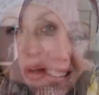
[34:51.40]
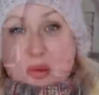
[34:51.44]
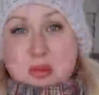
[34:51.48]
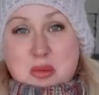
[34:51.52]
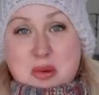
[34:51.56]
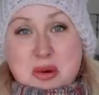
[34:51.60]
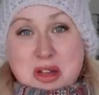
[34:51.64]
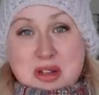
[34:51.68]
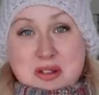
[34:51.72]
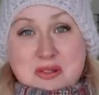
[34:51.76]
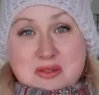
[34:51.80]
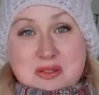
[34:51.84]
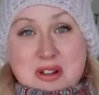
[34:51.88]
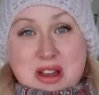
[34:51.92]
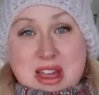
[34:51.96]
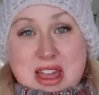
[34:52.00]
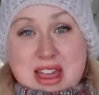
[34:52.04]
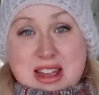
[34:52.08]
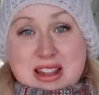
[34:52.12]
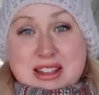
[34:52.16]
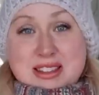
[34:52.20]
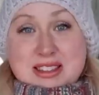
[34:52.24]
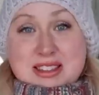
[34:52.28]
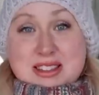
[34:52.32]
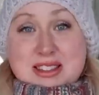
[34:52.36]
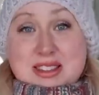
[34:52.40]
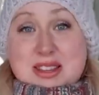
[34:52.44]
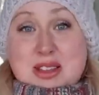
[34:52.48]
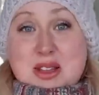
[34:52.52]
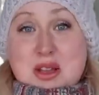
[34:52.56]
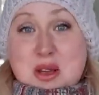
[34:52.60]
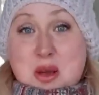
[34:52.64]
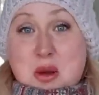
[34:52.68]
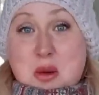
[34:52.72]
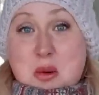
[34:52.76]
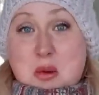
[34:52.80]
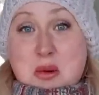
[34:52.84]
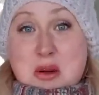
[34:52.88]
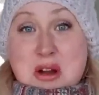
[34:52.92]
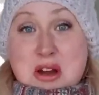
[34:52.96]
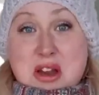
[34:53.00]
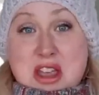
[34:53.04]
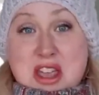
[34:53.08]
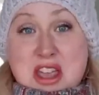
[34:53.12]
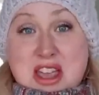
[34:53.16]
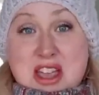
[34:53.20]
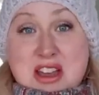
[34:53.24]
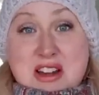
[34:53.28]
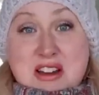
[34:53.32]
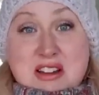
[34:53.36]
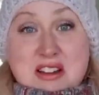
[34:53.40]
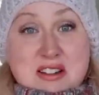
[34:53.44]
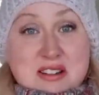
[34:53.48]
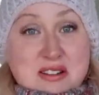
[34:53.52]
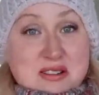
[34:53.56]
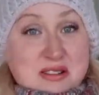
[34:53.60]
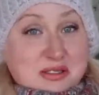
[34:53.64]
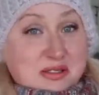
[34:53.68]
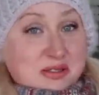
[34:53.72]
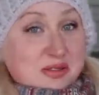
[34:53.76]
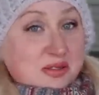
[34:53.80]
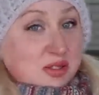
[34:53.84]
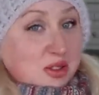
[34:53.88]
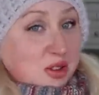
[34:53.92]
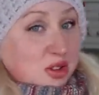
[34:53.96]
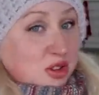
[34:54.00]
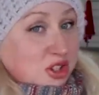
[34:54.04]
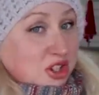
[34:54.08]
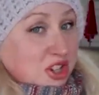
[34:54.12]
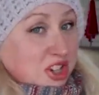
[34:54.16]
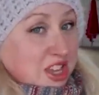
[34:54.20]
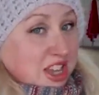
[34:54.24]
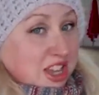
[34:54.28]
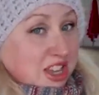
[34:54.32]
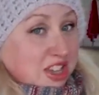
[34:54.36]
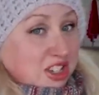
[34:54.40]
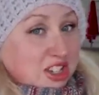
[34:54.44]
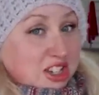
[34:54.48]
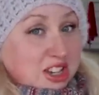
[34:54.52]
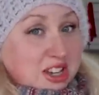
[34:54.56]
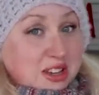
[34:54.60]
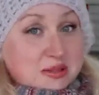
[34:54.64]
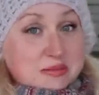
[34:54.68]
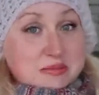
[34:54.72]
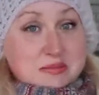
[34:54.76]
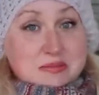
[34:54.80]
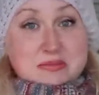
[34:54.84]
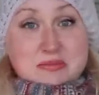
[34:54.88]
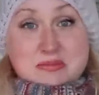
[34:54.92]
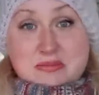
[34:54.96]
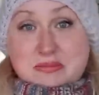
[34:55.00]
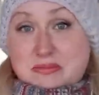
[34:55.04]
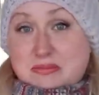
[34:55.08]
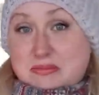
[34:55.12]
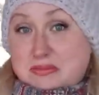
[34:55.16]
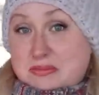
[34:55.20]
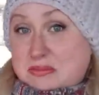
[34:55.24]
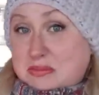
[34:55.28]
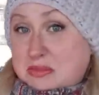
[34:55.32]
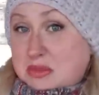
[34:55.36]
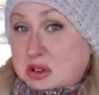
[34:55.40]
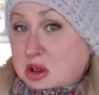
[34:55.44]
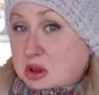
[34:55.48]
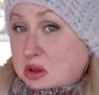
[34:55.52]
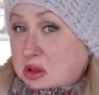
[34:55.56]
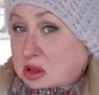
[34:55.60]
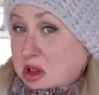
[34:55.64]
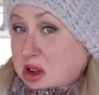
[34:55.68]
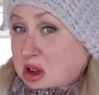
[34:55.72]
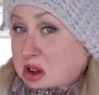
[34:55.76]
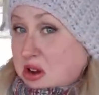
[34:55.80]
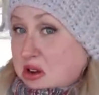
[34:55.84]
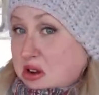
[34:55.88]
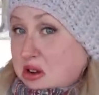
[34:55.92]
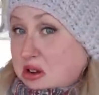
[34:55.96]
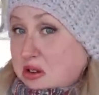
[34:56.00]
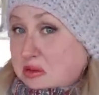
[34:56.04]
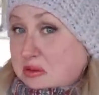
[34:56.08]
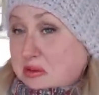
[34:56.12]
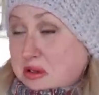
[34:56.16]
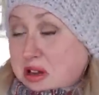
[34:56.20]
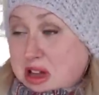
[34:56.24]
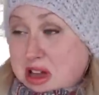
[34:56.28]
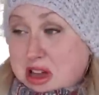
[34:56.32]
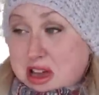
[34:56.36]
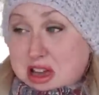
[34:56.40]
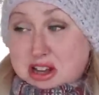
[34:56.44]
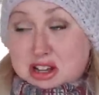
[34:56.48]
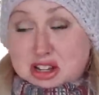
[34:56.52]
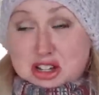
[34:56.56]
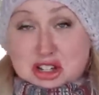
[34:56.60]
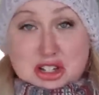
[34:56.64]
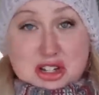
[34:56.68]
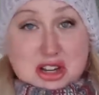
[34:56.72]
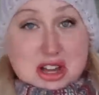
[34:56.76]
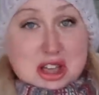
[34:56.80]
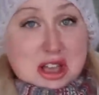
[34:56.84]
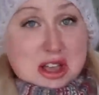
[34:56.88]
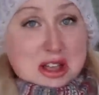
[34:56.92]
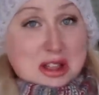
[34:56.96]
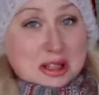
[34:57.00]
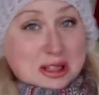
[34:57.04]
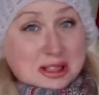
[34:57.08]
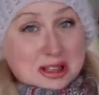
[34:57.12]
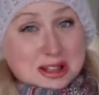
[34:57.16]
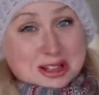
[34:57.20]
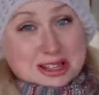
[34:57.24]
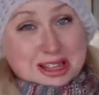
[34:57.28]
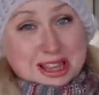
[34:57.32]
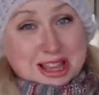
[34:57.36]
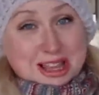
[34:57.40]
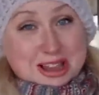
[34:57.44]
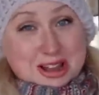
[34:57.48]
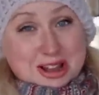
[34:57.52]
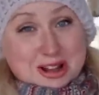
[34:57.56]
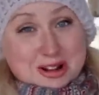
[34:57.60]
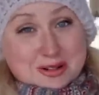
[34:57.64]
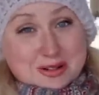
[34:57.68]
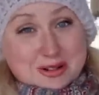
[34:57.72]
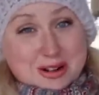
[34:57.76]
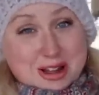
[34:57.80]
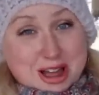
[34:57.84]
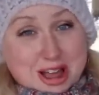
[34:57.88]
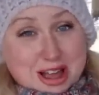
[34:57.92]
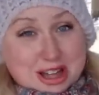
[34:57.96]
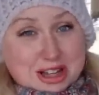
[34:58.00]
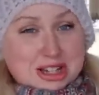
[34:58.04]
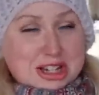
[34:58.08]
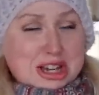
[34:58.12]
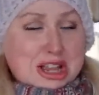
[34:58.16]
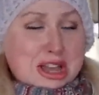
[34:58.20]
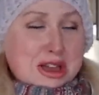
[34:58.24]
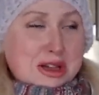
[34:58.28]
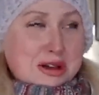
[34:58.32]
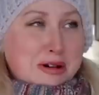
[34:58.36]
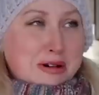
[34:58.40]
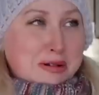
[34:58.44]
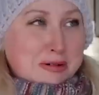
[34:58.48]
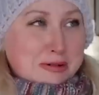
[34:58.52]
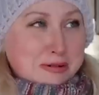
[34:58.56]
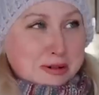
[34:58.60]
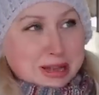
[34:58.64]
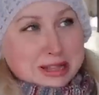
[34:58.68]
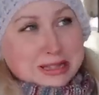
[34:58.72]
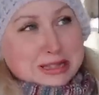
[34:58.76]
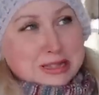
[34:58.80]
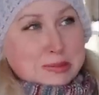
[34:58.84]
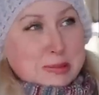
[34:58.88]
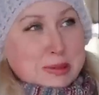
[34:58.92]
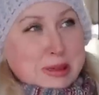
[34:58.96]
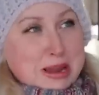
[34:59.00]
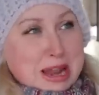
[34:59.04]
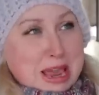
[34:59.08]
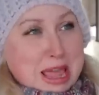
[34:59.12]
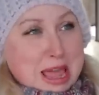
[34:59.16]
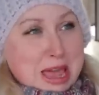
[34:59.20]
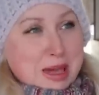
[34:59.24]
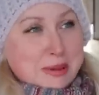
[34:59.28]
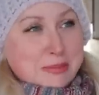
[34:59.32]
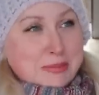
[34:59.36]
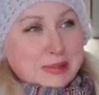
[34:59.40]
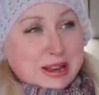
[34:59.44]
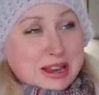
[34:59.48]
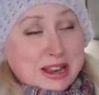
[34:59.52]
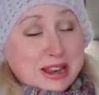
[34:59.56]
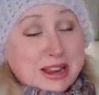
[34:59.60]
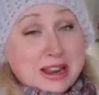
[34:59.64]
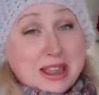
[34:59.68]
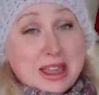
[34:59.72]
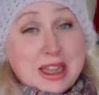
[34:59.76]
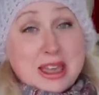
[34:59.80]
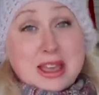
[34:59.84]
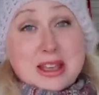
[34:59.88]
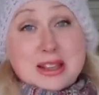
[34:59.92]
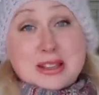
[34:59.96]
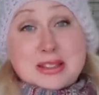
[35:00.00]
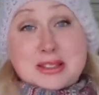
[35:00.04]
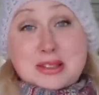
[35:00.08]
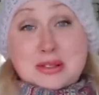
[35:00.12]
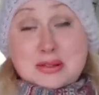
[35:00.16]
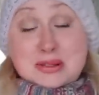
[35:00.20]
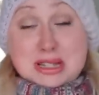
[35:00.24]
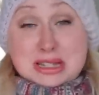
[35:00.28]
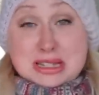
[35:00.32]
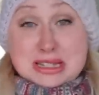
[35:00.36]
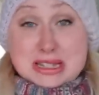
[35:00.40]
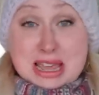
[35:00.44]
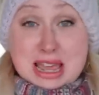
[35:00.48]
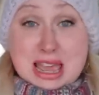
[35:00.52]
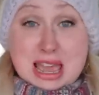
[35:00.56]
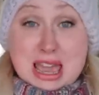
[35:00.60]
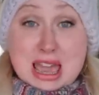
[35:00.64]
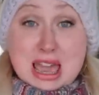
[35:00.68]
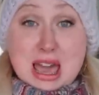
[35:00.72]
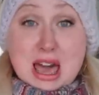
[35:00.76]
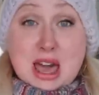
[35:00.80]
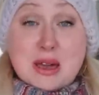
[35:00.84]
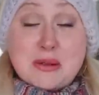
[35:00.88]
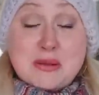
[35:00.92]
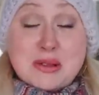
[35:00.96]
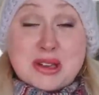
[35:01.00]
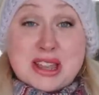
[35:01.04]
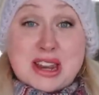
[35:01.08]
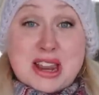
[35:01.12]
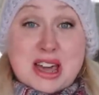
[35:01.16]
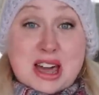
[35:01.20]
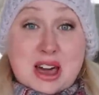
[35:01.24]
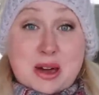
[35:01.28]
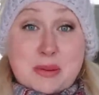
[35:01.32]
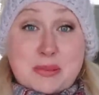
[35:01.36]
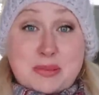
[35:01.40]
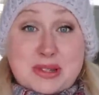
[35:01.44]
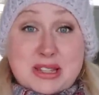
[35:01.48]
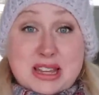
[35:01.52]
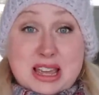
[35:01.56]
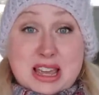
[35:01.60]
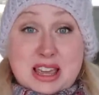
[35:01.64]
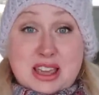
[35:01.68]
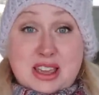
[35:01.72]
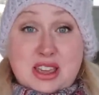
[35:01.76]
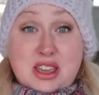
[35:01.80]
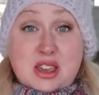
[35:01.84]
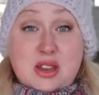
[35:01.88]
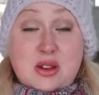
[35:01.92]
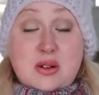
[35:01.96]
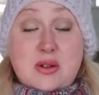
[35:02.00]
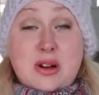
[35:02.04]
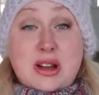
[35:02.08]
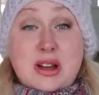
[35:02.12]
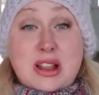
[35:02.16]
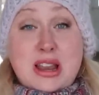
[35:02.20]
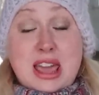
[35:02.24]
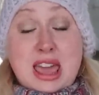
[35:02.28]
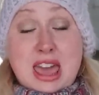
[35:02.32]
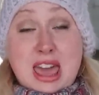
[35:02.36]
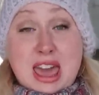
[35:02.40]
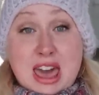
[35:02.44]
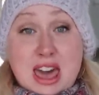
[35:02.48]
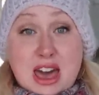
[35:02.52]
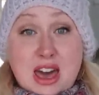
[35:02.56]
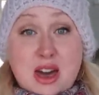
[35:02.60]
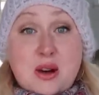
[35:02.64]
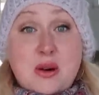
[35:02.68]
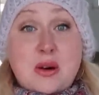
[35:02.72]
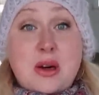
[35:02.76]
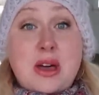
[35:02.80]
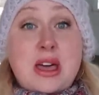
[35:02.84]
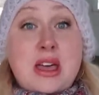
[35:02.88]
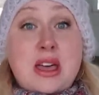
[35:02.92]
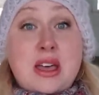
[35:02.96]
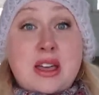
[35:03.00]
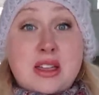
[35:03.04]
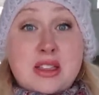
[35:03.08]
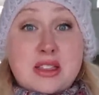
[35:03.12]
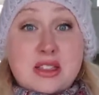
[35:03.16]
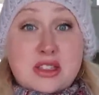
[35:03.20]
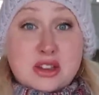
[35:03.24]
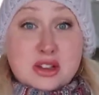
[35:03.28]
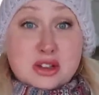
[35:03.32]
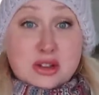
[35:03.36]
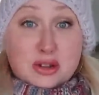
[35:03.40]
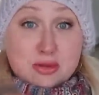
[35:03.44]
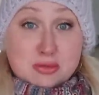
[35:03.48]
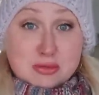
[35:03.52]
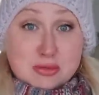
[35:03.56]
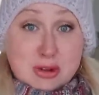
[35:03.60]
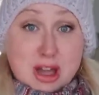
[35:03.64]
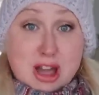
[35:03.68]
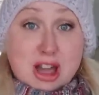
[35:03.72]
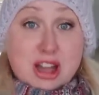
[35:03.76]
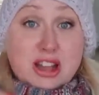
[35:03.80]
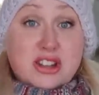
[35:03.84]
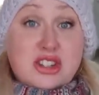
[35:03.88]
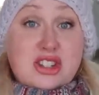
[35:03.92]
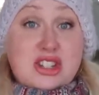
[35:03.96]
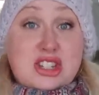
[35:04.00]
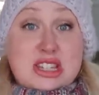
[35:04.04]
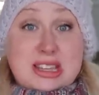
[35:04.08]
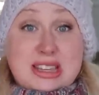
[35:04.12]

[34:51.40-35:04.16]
Oh boy friends, we're here, future kitchen, no longer garage, looks like a garage, what's been happening? So today I'm gonna update you on how the garage